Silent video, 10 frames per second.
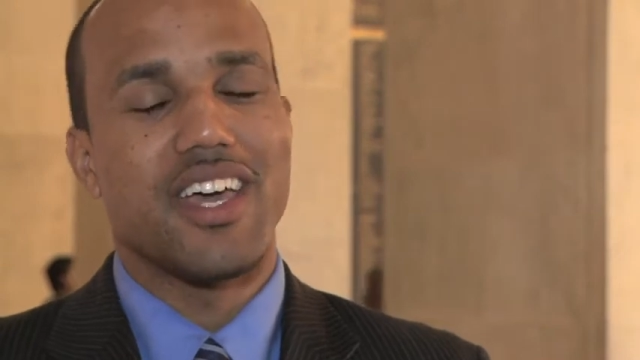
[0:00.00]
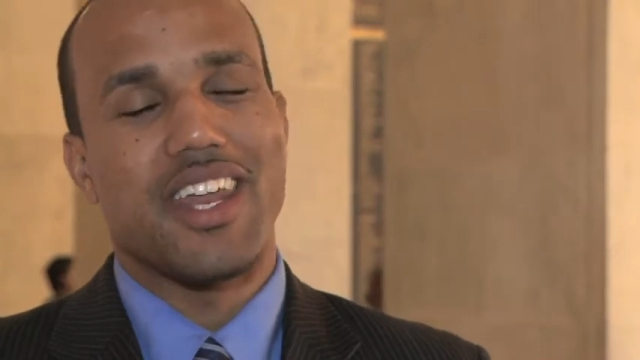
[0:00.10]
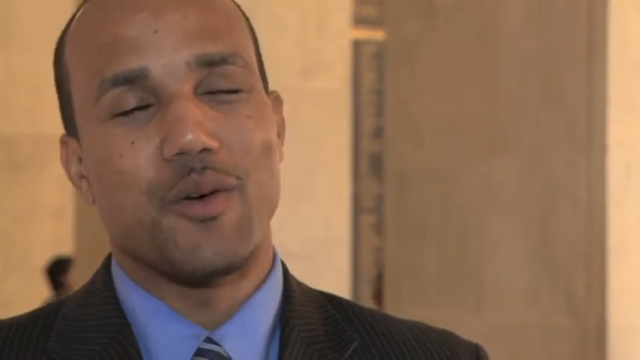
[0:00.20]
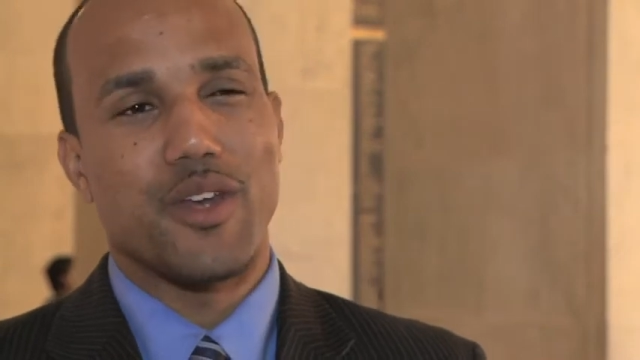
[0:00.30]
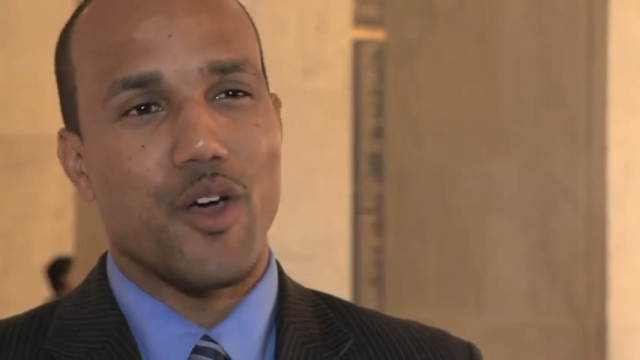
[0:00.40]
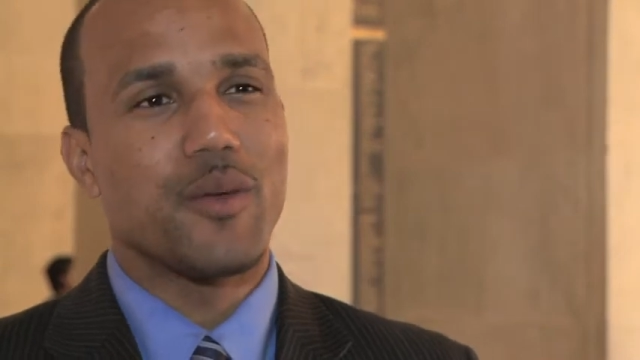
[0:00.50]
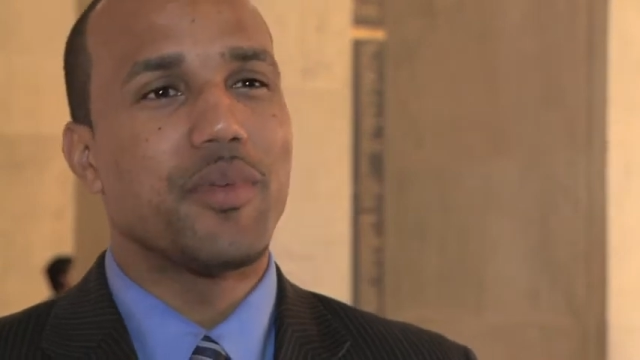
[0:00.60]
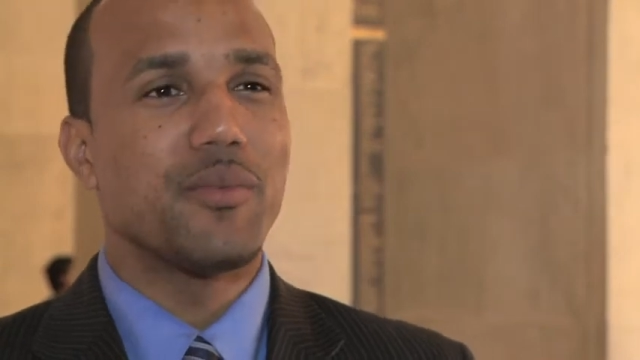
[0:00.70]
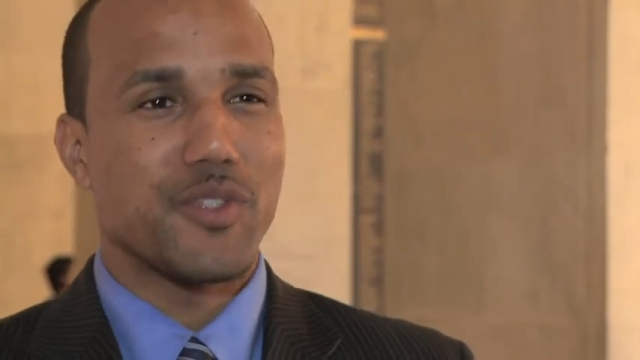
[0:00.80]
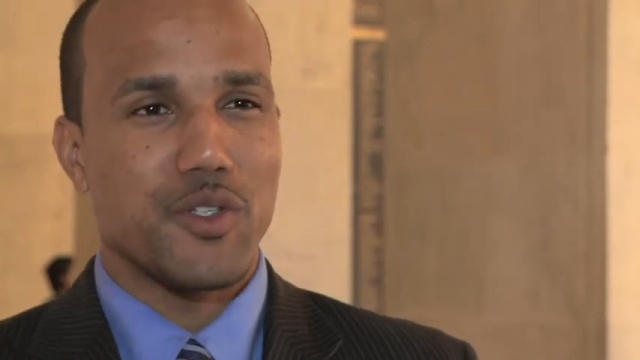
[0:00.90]
and I would go to
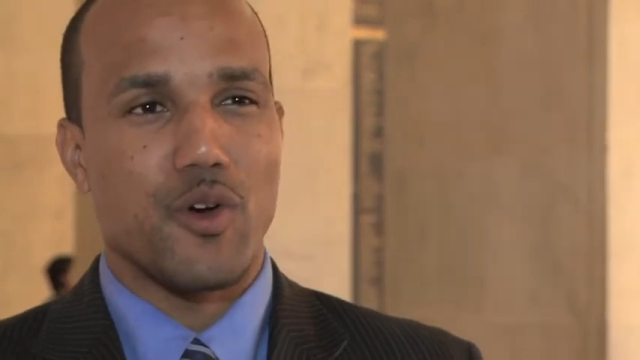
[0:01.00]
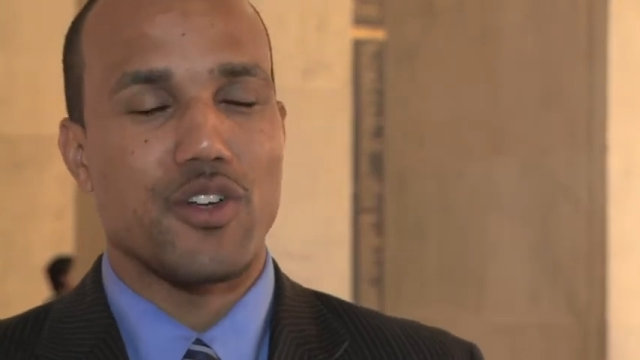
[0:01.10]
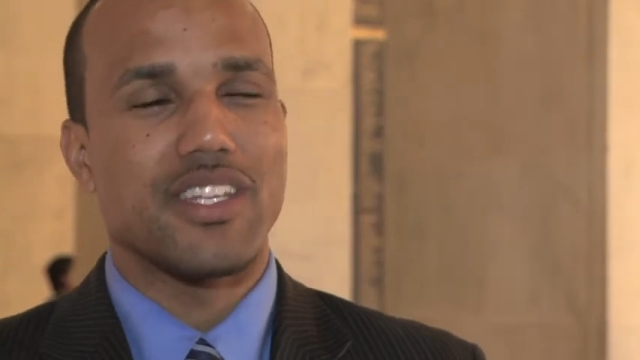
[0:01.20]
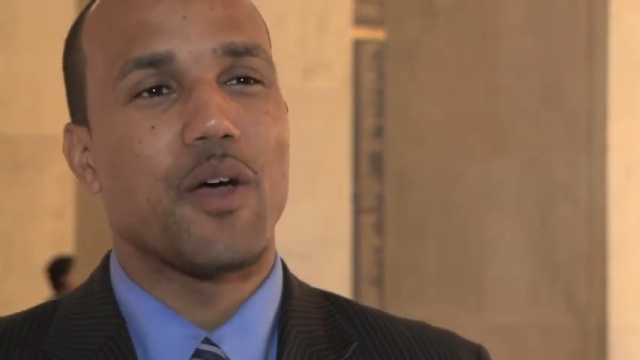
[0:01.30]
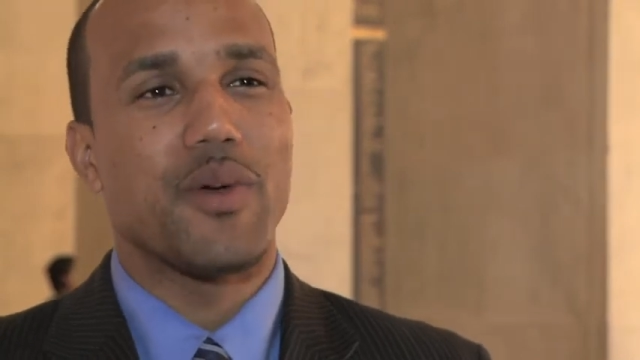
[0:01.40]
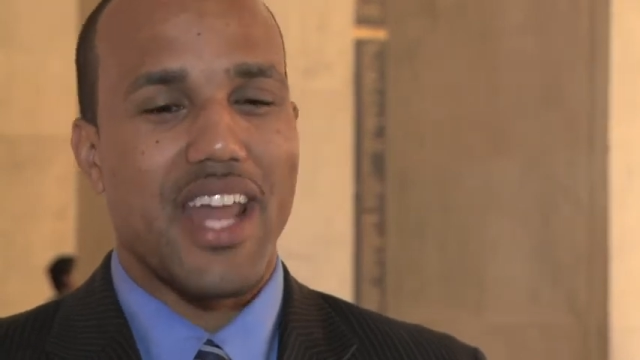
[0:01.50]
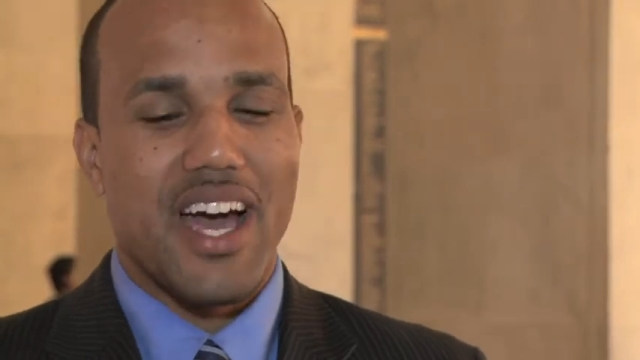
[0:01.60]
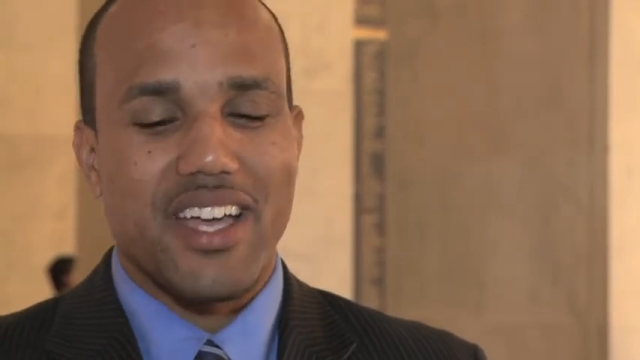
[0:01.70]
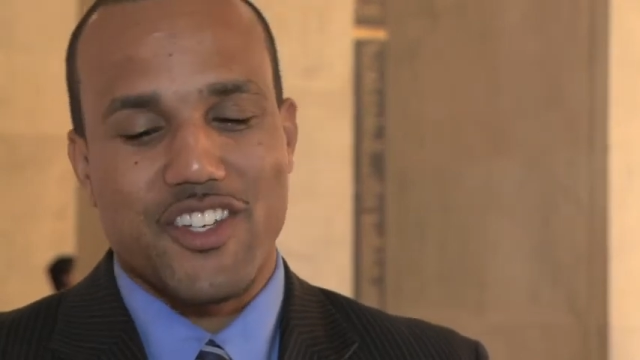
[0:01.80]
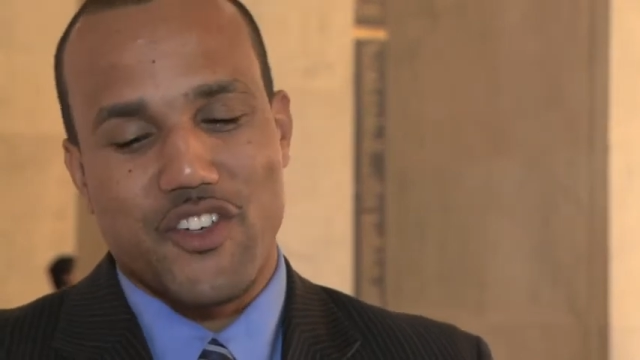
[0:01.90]
people's doors and I would
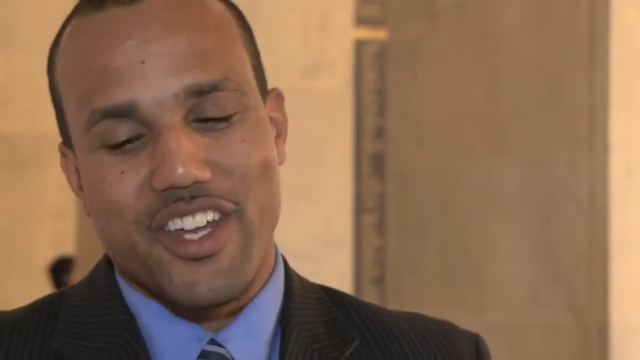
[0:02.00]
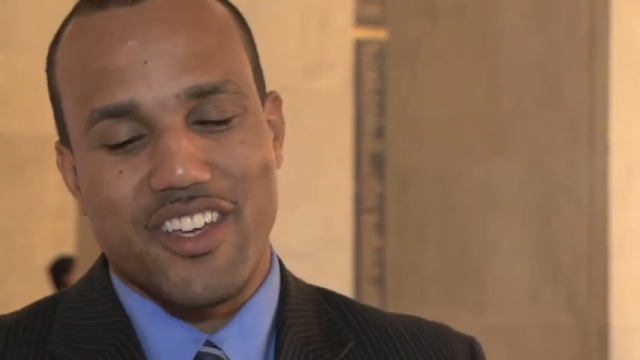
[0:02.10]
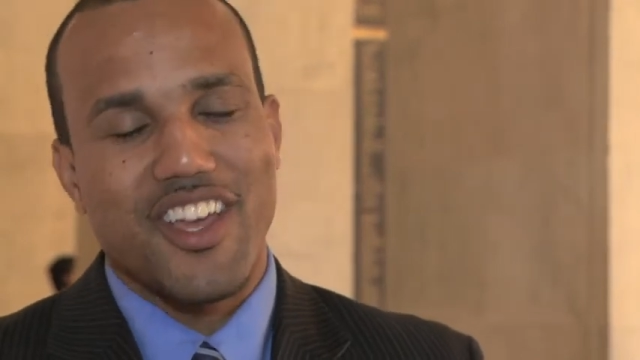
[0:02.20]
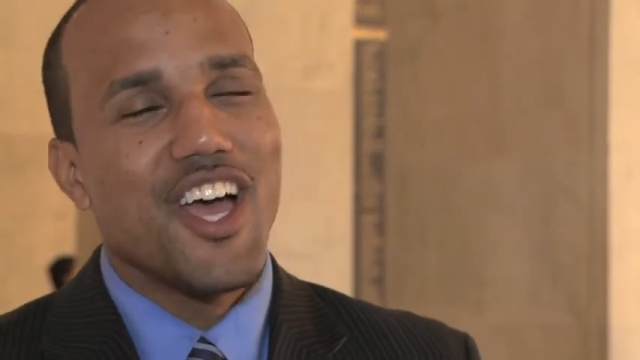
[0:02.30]
knock and try to